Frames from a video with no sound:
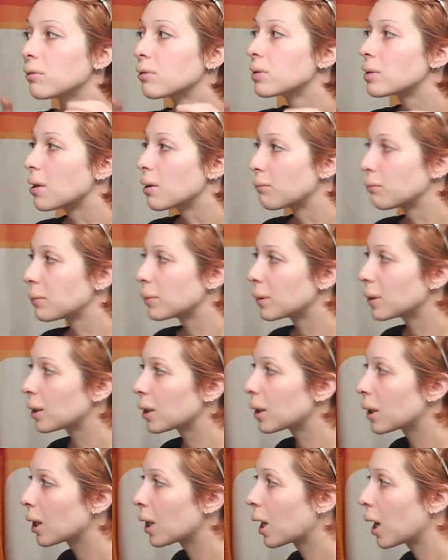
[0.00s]
what's
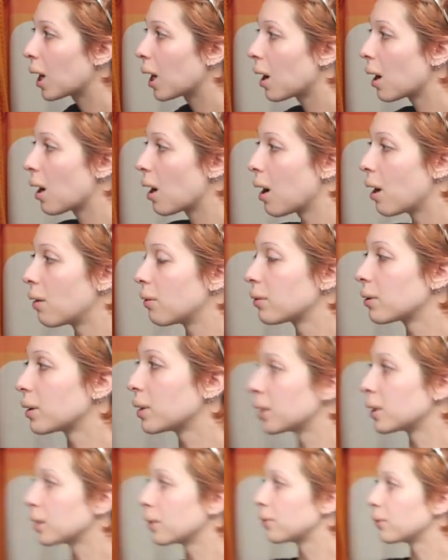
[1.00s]
happening. I'm
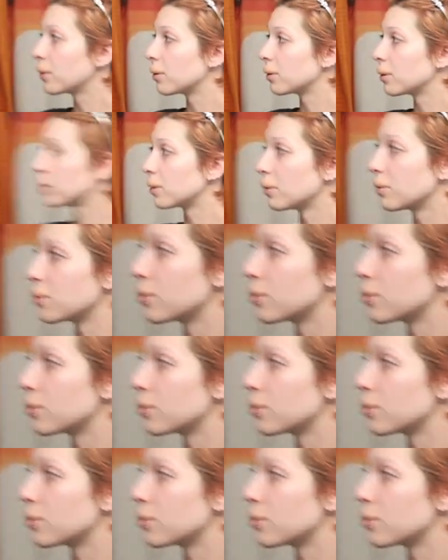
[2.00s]
gonna give you a little